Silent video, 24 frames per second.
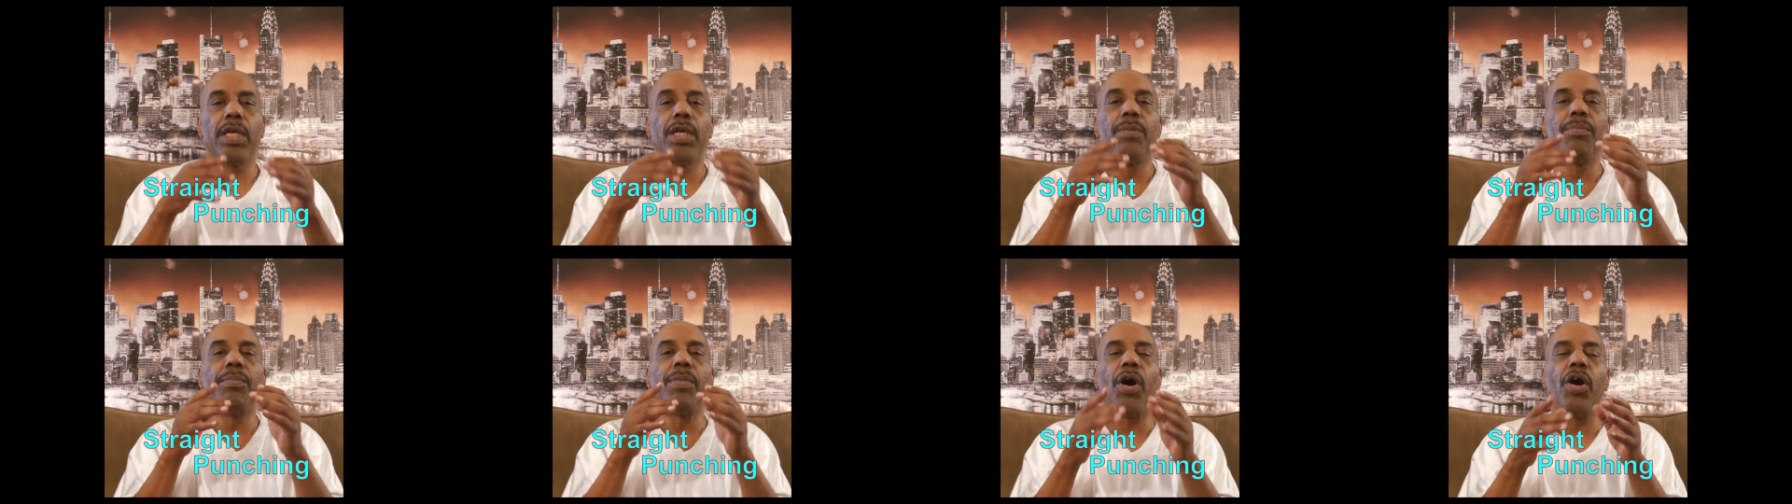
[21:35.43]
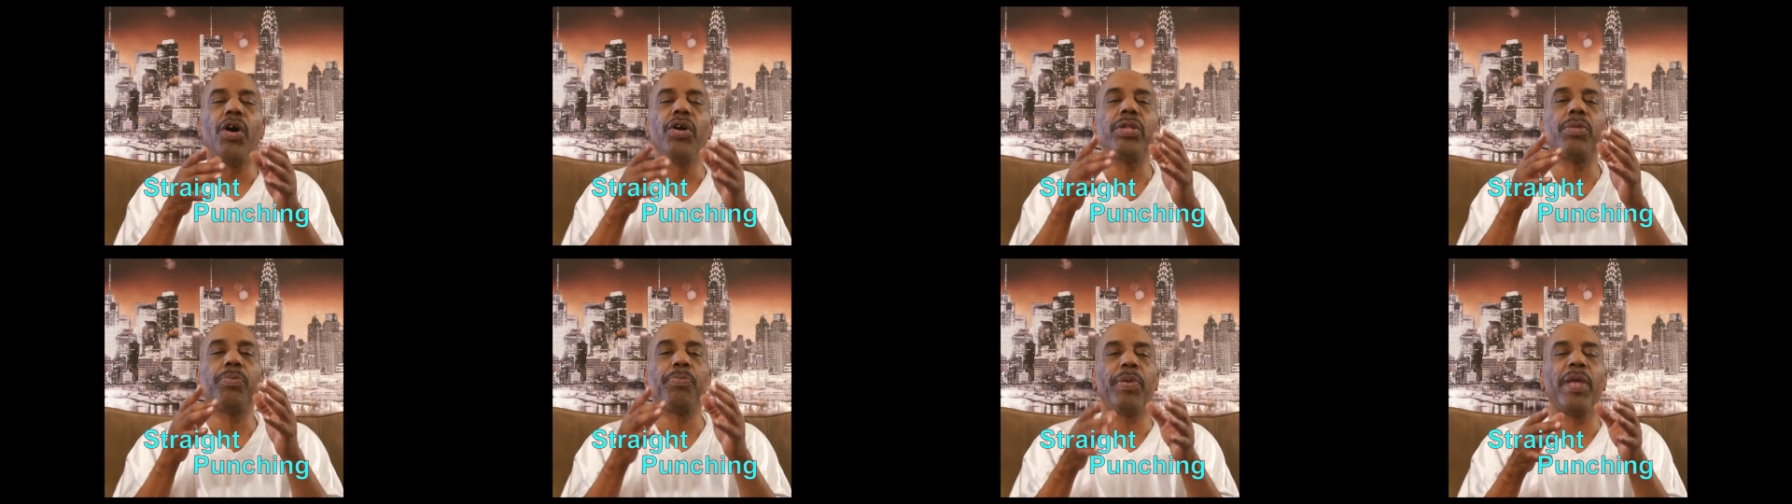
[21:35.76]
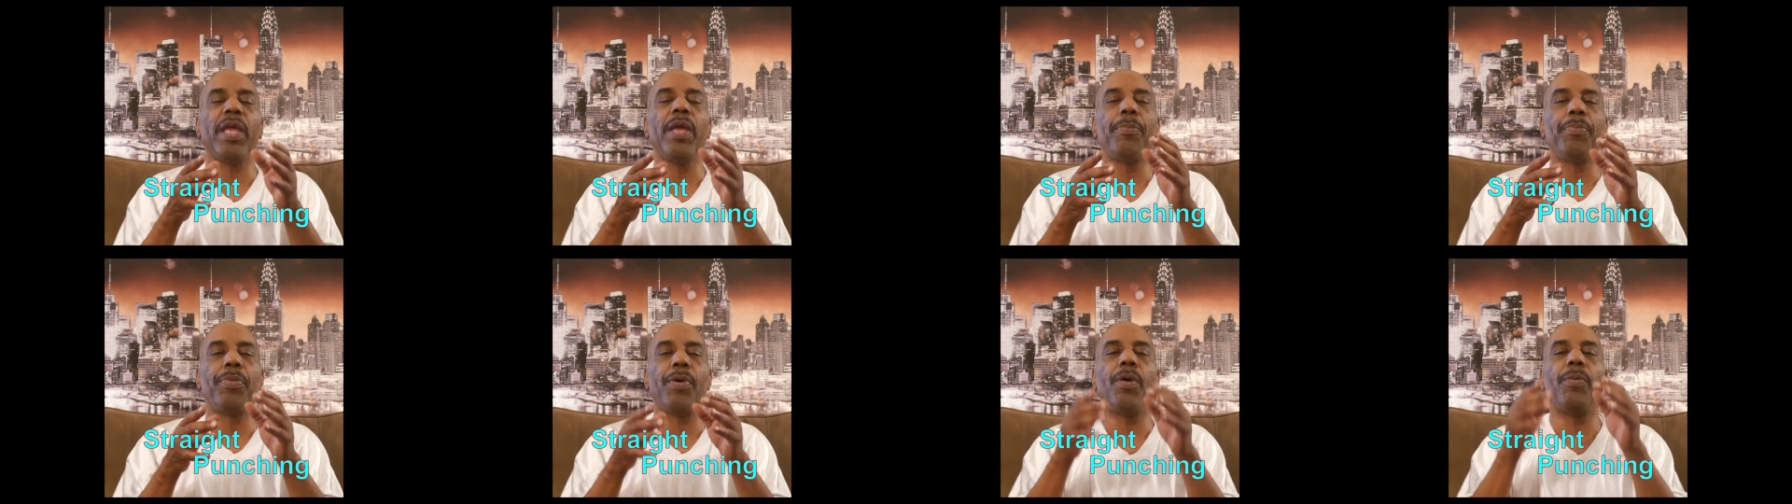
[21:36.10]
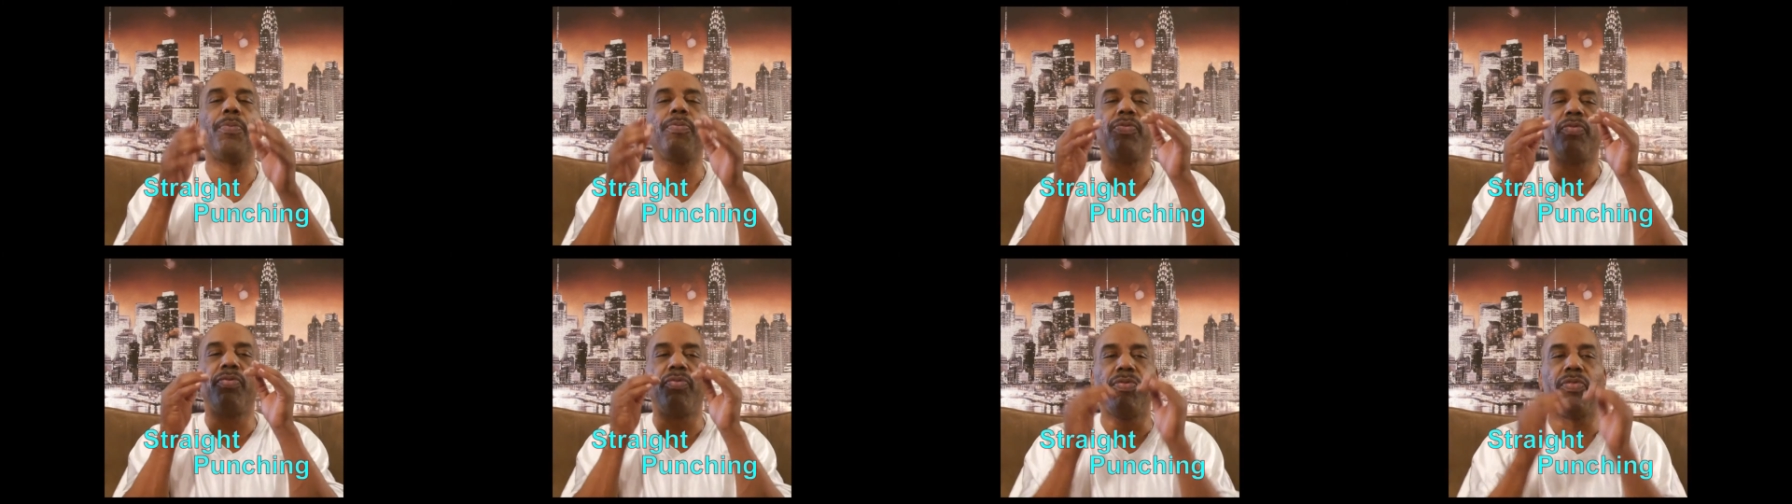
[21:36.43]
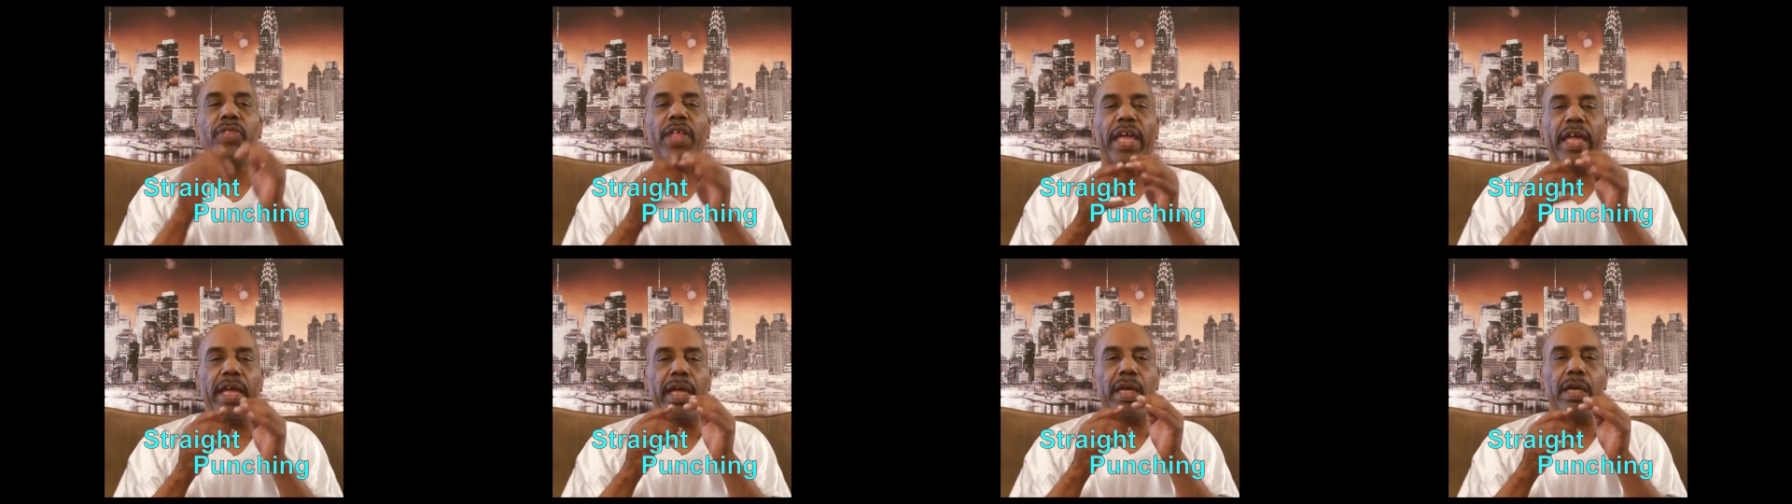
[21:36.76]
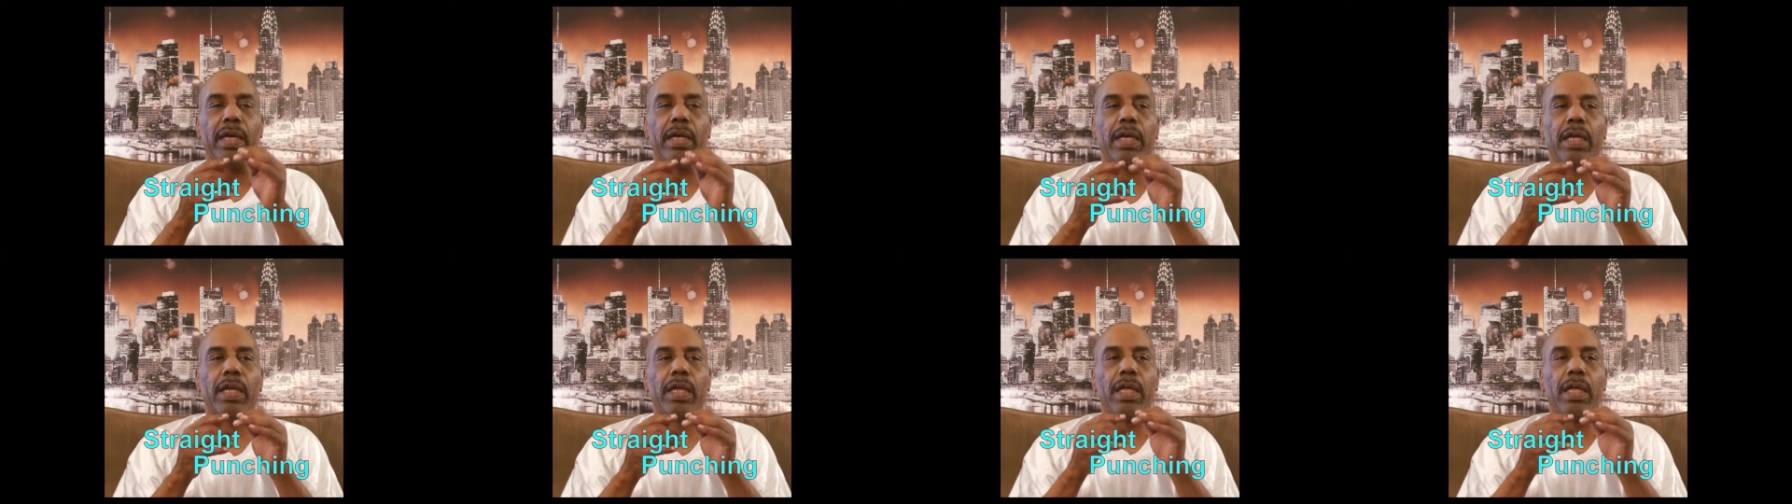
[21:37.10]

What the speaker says: Most people think